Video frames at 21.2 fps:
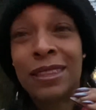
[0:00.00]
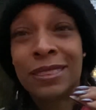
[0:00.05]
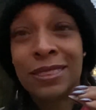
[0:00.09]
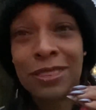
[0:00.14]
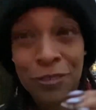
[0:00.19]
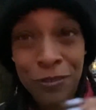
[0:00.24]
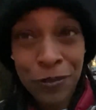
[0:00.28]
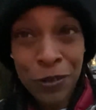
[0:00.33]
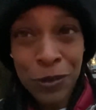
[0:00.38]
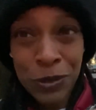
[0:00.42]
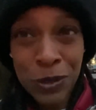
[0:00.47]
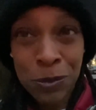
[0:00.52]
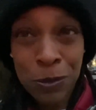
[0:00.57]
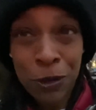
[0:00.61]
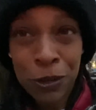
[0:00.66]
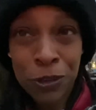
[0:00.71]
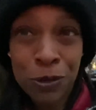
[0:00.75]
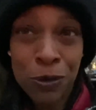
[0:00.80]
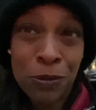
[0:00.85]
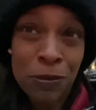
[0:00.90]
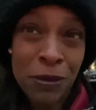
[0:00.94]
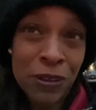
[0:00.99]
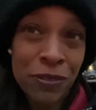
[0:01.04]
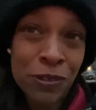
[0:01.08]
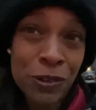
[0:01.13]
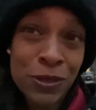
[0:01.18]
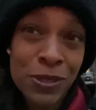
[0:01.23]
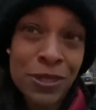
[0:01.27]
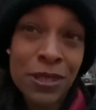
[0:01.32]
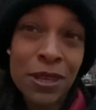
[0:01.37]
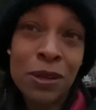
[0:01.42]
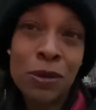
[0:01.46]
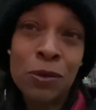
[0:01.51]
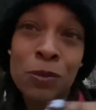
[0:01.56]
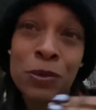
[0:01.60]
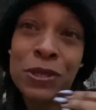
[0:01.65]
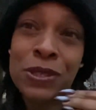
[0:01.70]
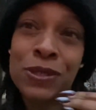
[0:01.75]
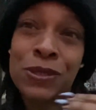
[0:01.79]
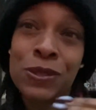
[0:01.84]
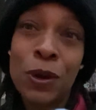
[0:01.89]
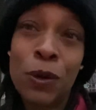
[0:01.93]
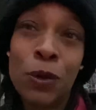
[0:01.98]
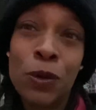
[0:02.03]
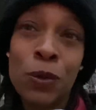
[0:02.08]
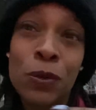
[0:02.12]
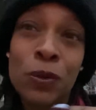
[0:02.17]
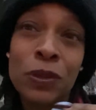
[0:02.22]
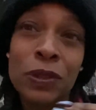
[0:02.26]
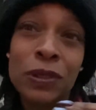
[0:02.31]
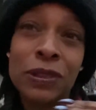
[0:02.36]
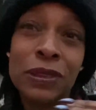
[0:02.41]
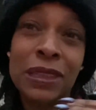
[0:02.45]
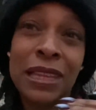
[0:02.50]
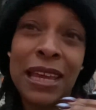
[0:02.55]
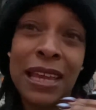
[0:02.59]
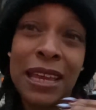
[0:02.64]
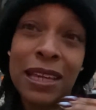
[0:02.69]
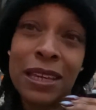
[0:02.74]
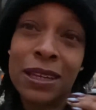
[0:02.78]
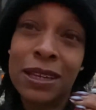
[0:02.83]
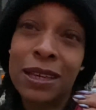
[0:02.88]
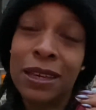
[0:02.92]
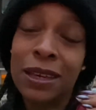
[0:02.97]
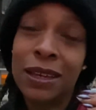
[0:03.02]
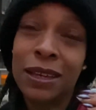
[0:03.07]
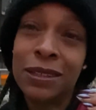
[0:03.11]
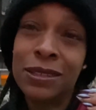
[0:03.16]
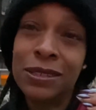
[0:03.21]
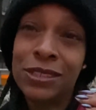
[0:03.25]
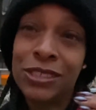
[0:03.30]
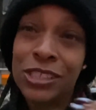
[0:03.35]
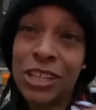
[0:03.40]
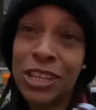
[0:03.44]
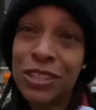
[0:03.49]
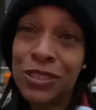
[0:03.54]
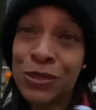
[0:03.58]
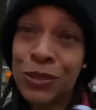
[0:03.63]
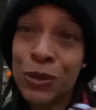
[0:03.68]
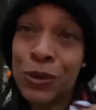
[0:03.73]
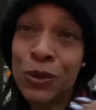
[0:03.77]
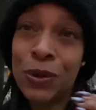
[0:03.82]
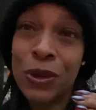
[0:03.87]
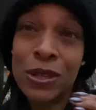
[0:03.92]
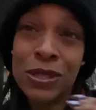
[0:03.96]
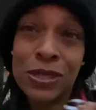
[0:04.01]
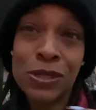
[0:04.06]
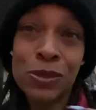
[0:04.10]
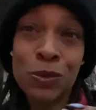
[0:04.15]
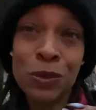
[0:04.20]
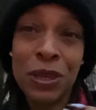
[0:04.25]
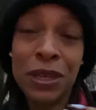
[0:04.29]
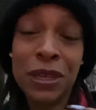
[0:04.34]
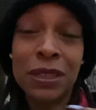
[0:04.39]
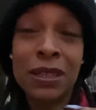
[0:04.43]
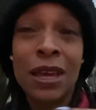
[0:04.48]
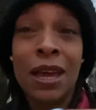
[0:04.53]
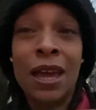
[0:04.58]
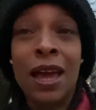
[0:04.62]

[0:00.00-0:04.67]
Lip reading: first birth with my first son was so, like, gentle and sweet.